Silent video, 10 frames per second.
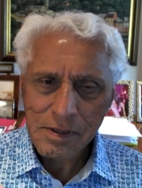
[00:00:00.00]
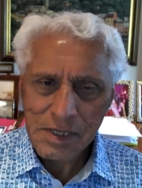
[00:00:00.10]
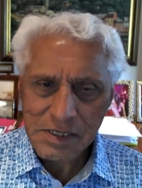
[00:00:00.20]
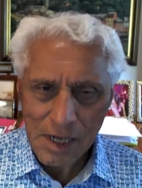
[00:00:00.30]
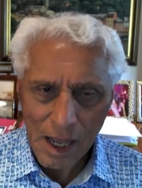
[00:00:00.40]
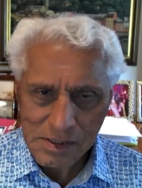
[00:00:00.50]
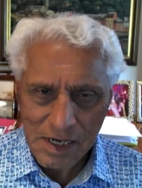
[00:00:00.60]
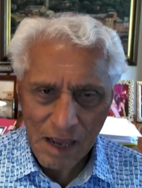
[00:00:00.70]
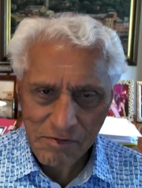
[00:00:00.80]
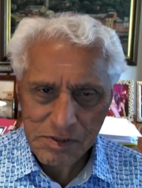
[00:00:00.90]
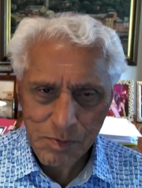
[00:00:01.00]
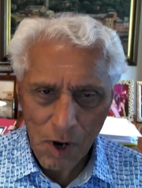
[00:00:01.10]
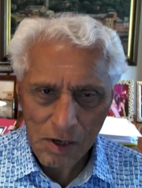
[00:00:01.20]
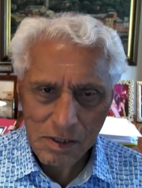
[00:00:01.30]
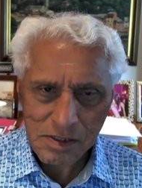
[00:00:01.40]
these large language
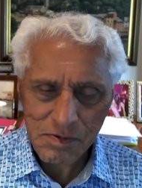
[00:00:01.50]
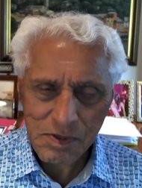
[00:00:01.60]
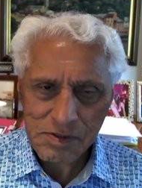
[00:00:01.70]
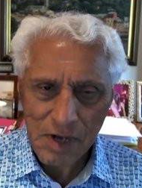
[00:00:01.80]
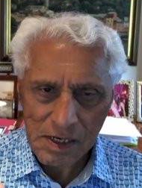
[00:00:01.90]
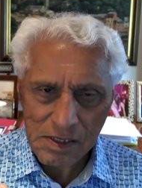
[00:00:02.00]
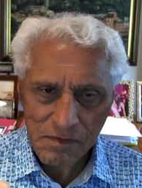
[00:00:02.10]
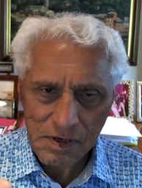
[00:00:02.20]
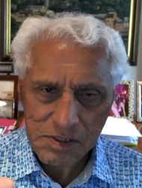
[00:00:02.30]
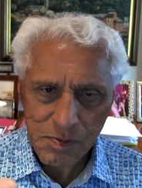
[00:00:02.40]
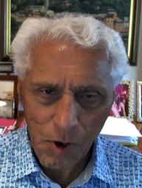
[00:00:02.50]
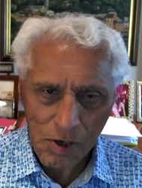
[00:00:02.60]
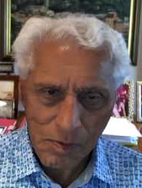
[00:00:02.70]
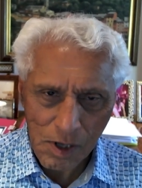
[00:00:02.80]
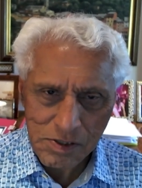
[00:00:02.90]
models with relatively
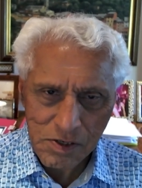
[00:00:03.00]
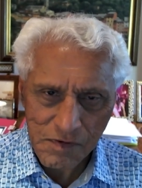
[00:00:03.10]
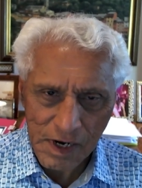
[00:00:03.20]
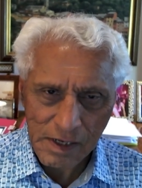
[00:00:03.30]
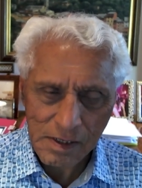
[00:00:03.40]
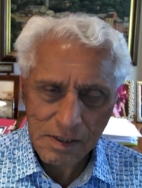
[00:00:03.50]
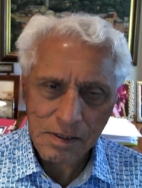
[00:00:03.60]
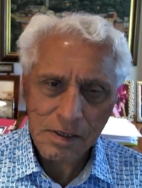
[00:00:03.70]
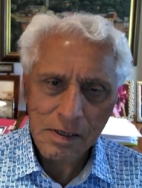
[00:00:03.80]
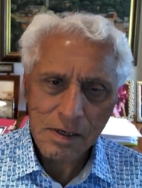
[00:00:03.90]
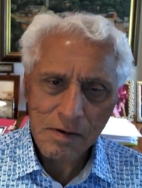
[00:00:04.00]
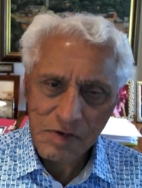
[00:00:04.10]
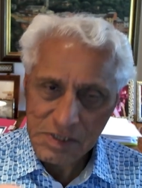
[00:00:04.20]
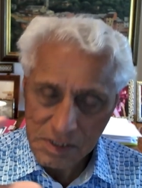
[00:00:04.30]
small amounts of data, which